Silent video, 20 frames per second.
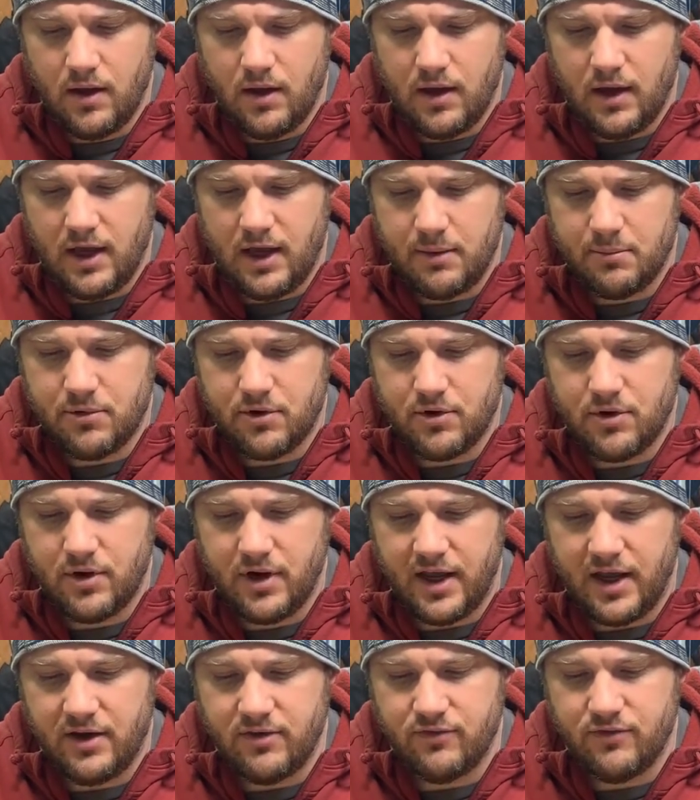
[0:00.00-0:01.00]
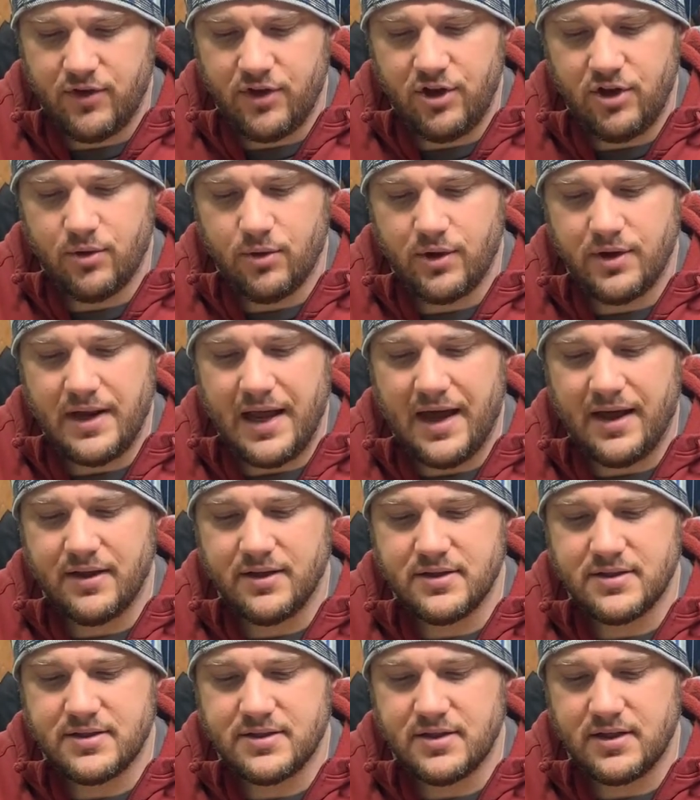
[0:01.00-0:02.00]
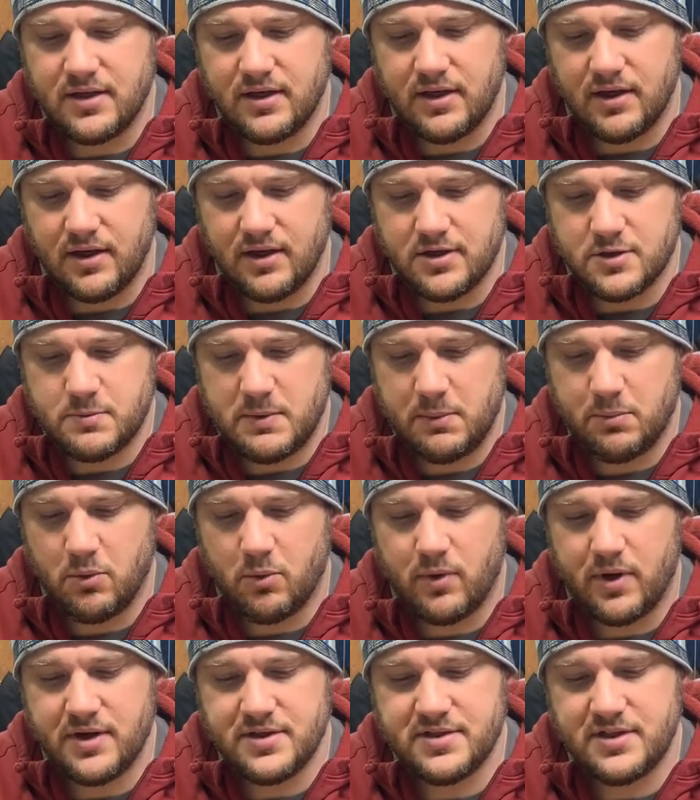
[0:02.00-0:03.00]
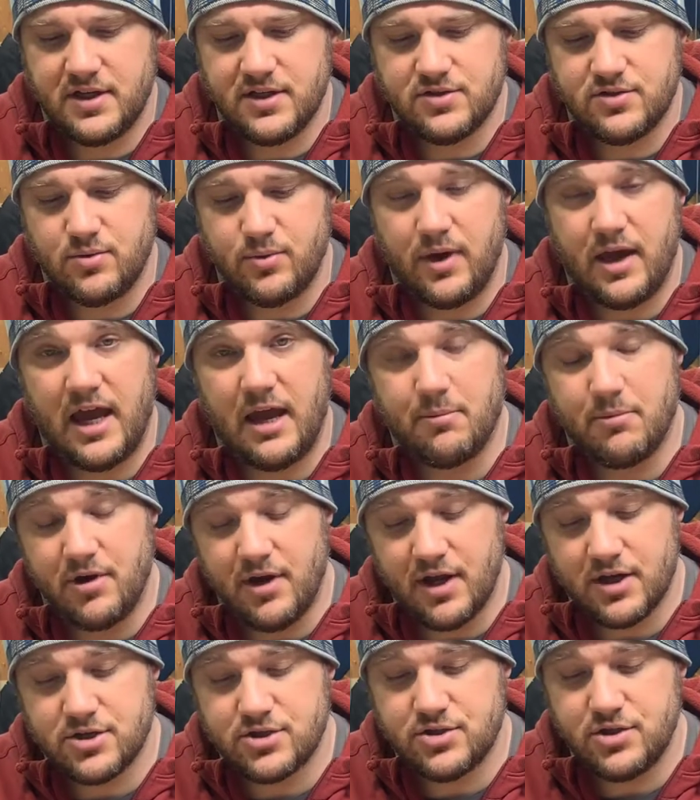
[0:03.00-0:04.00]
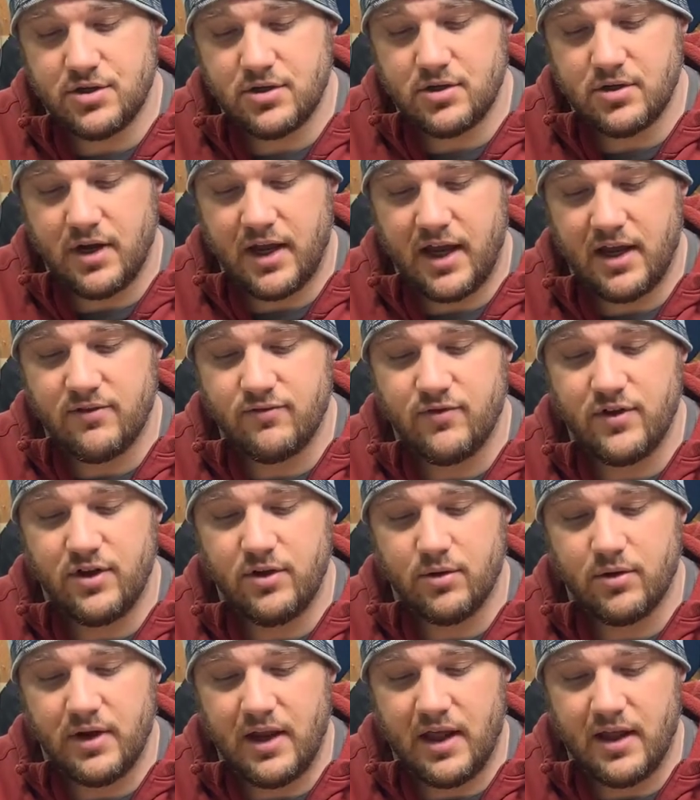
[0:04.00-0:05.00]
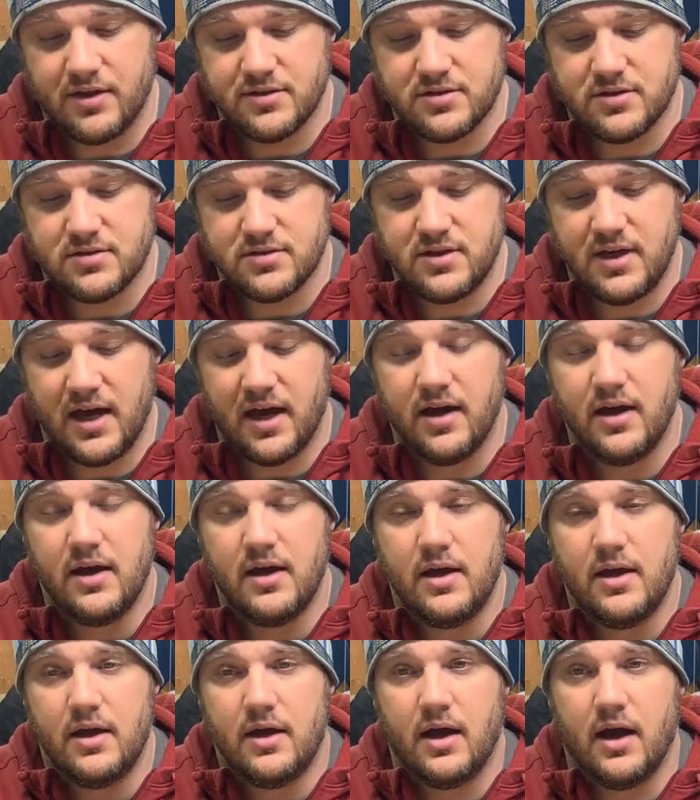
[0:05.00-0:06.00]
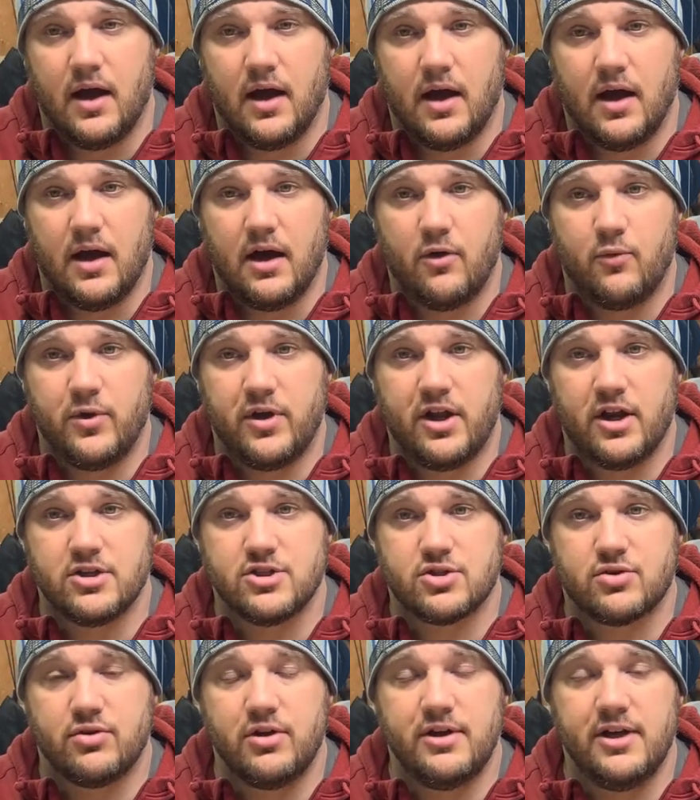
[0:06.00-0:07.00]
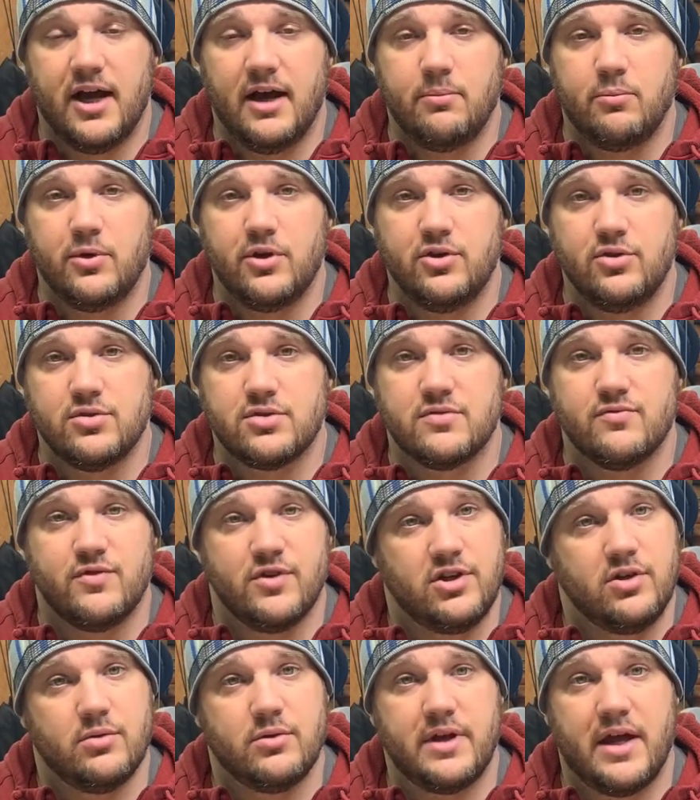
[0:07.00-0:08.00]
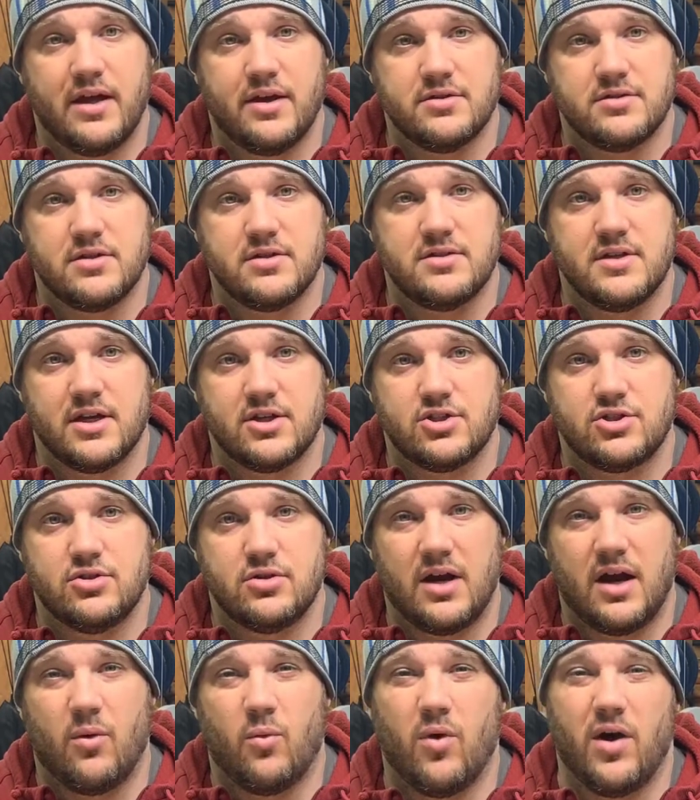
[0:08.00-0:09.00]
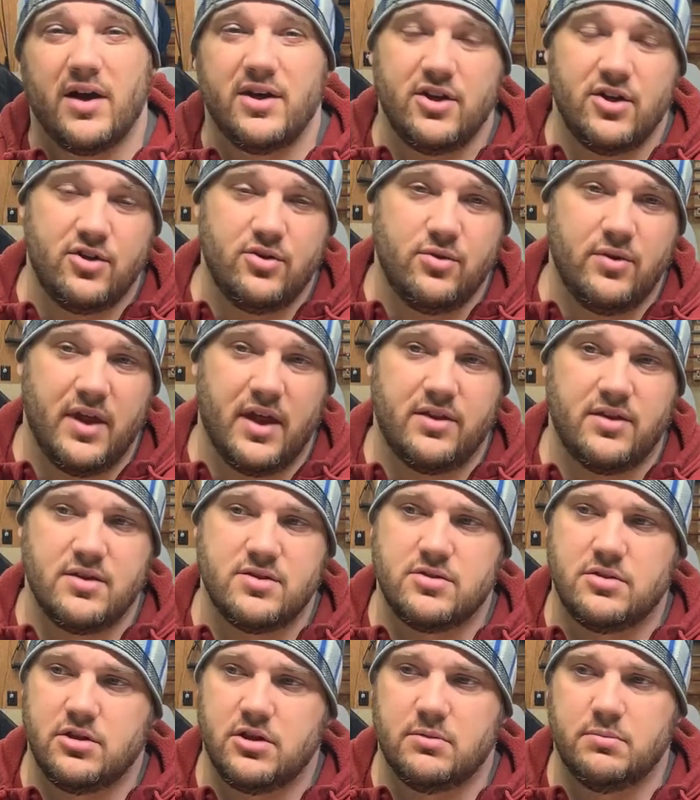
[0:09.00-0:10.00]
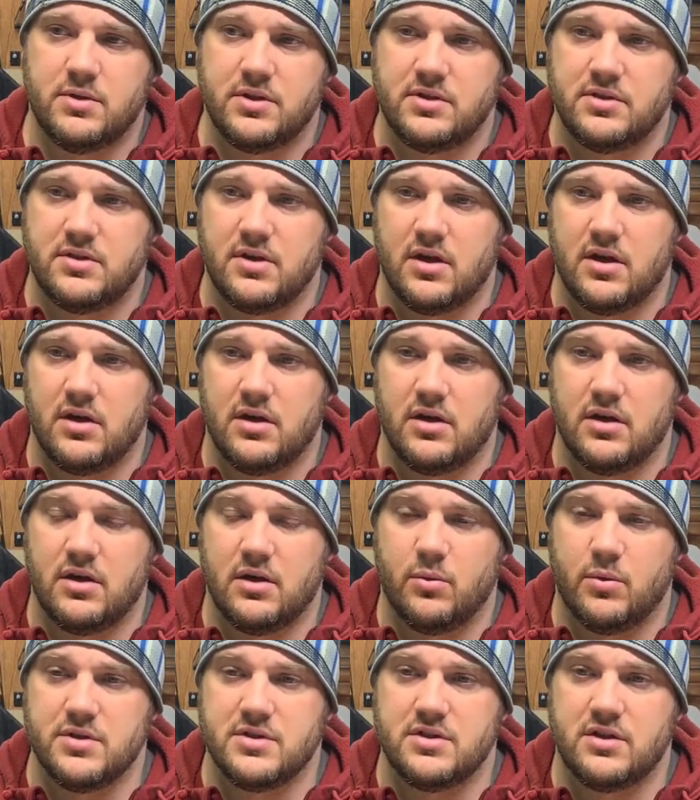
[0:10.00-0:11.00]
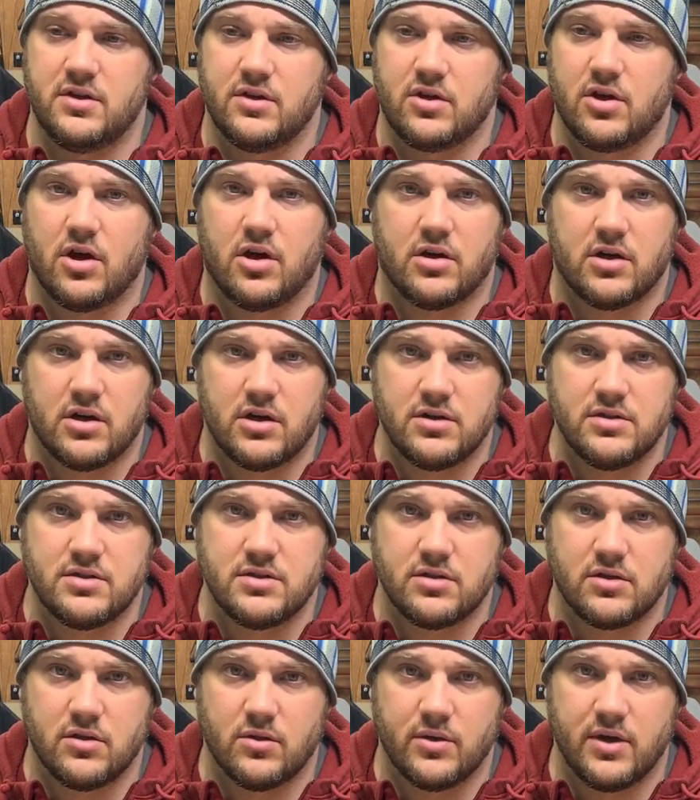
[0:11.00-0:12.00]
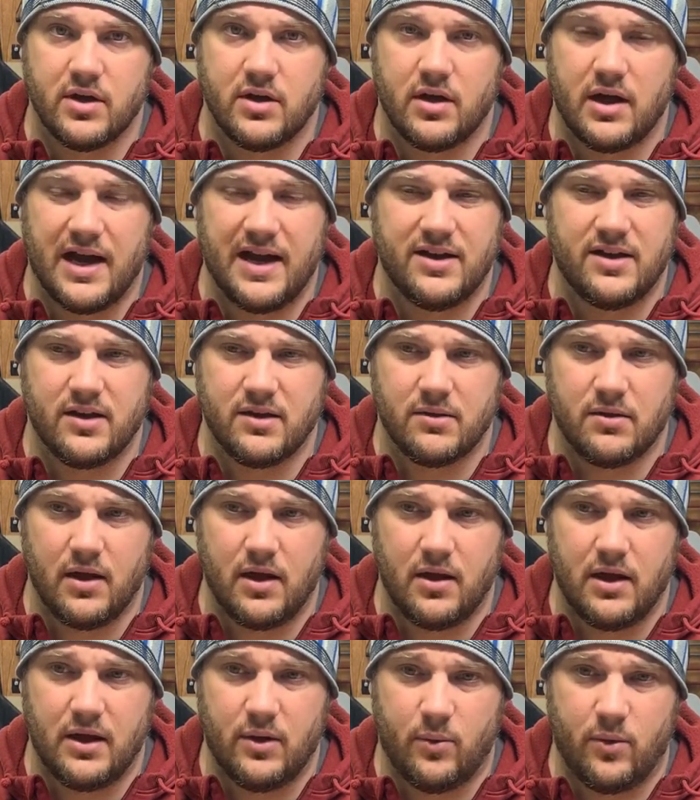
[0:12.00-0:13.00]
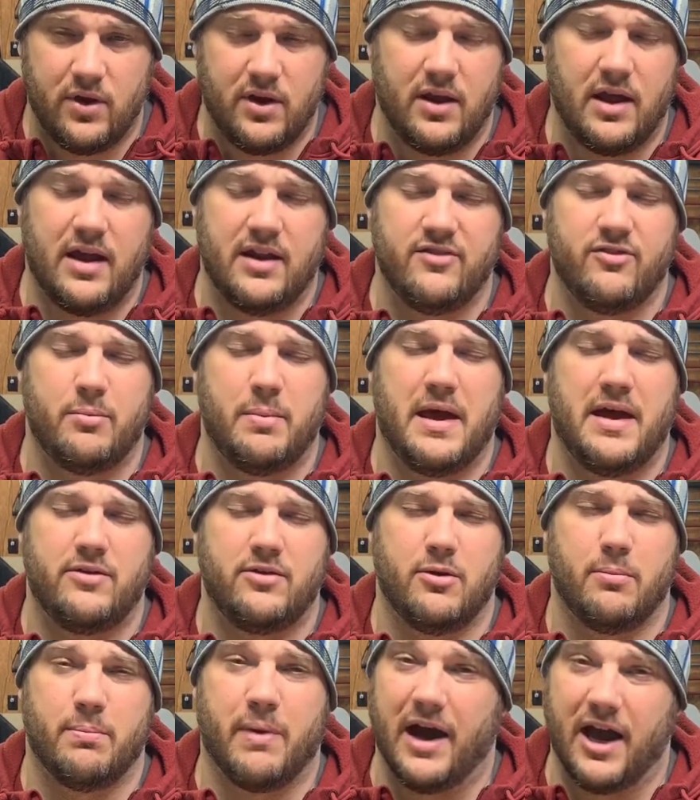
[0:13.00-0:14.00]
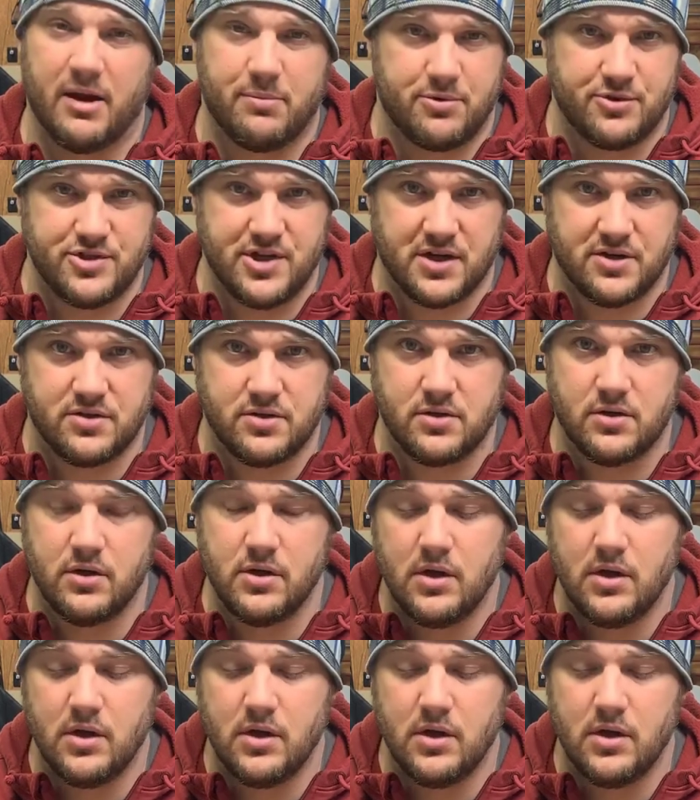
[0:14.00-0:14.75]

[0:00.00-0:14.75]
Hammer and video analysis. People want to see us do hammer next year and video analysis. Yeah, we got a screen up. We can do some video analysis next year. I wanted to do that this year, but it wasn't in the cards to go get it. I ended up having to buy a projector,